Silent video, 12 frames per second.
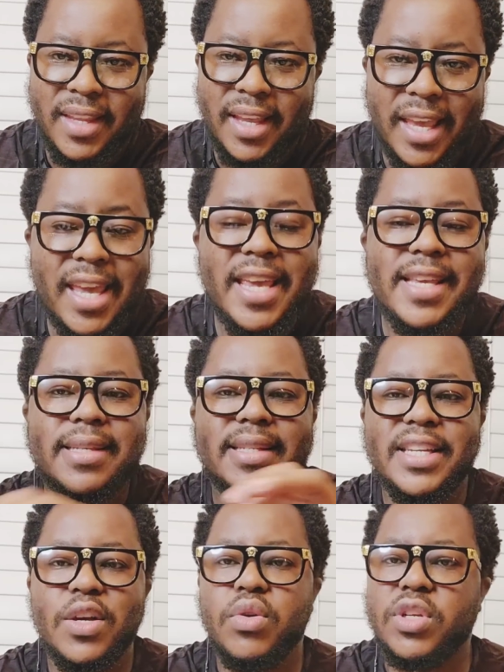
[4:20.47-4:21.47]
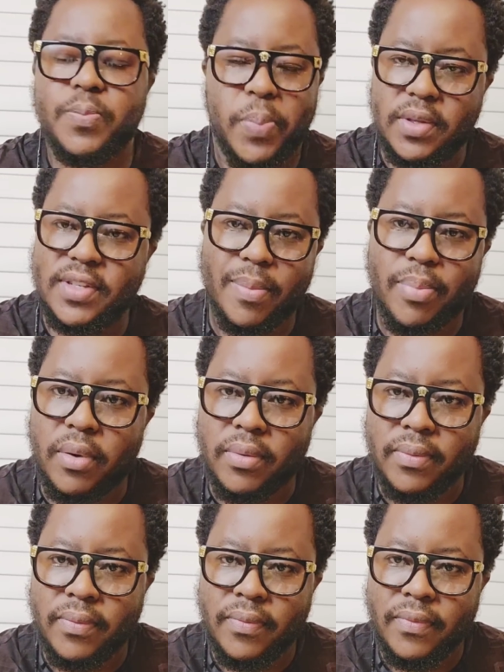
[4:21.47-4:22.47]
he is still responsible.
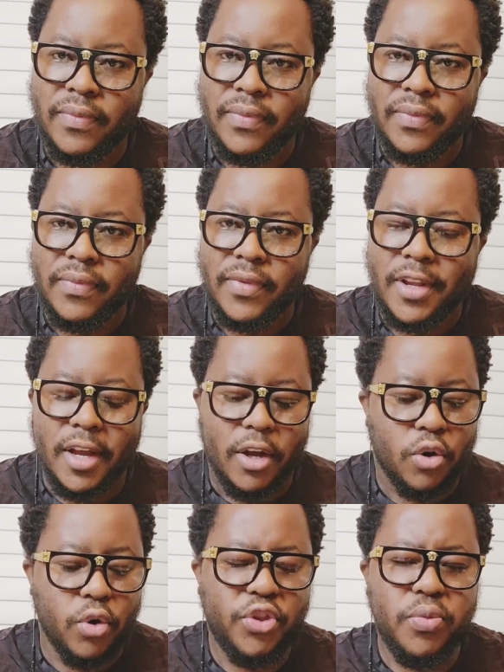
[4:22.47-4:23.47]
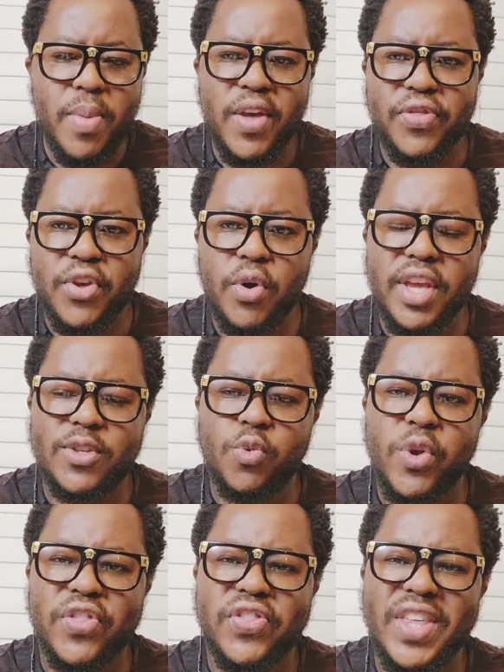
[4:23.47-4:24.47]
Ruth Mathew is
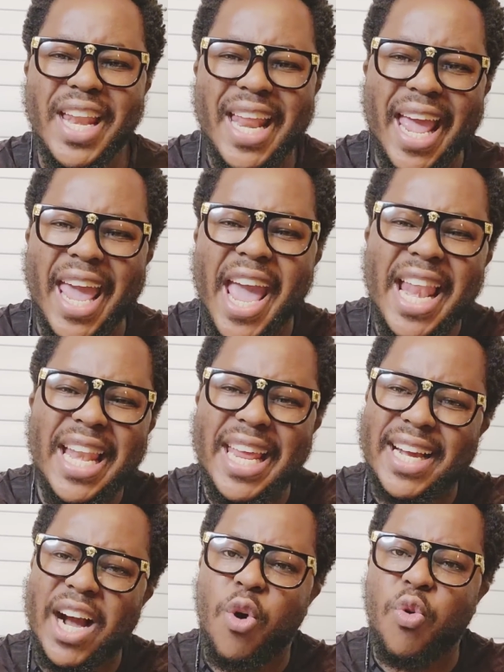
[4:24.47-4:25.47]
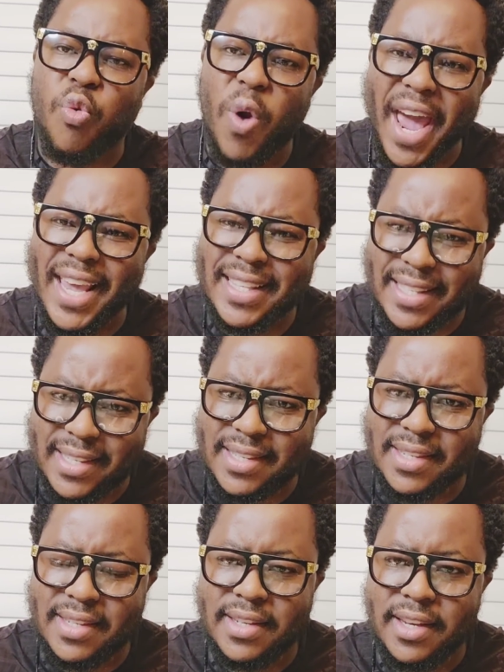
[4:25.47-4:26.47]
within her legal
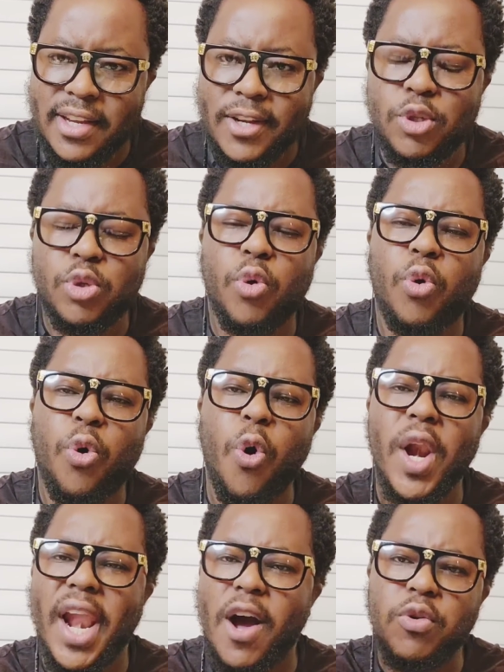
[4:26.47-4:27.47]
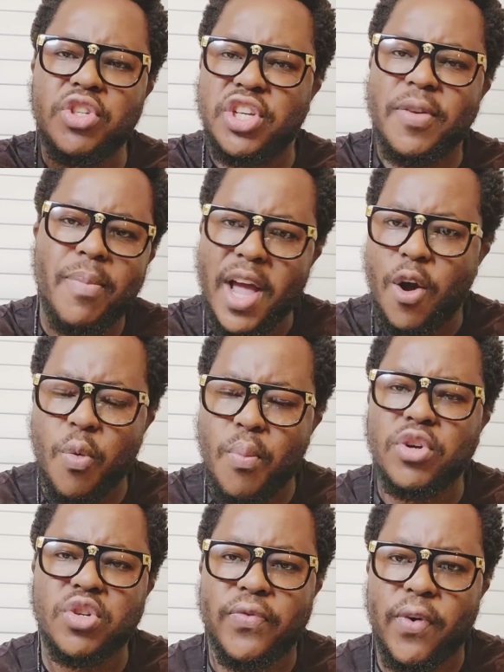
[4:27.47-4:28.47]
rights to call out Jeremiah
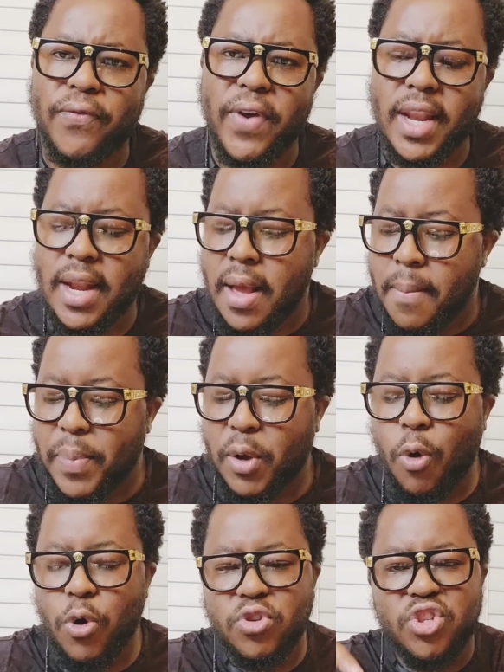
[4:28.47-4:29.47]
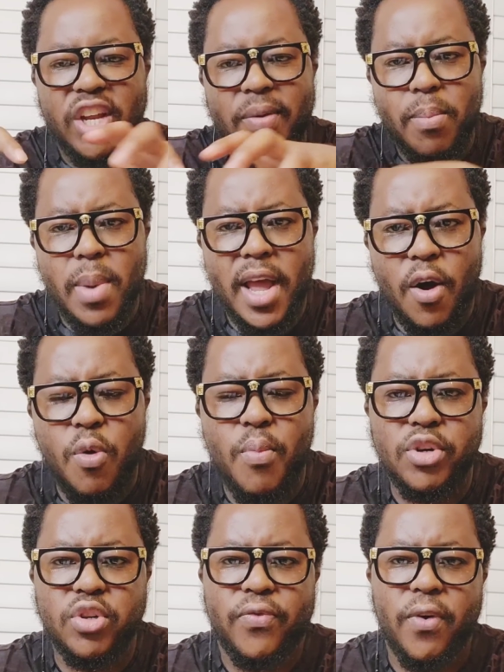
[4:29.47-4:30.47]
Omoto for fame, because Jeremiah
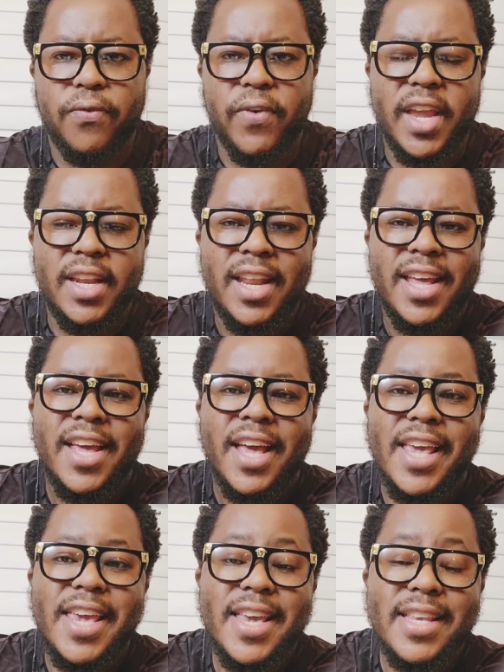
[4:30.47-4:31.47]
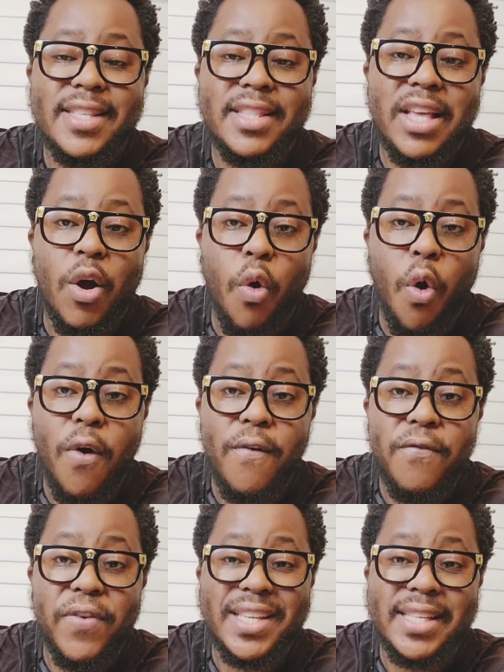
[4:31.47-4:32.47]
Omoto for fame is the
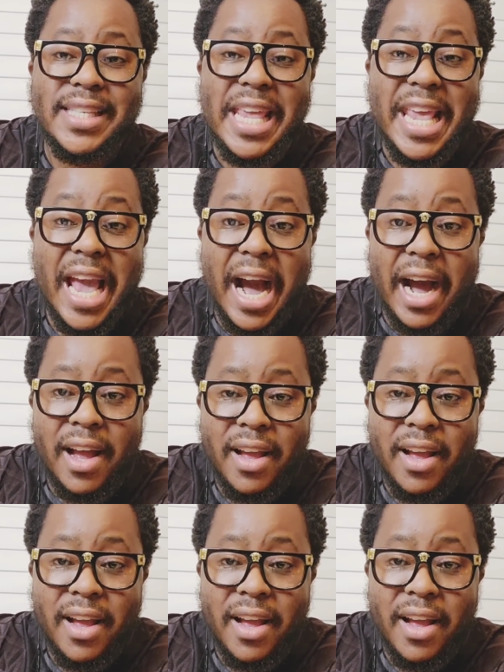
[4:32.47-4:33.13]
overseer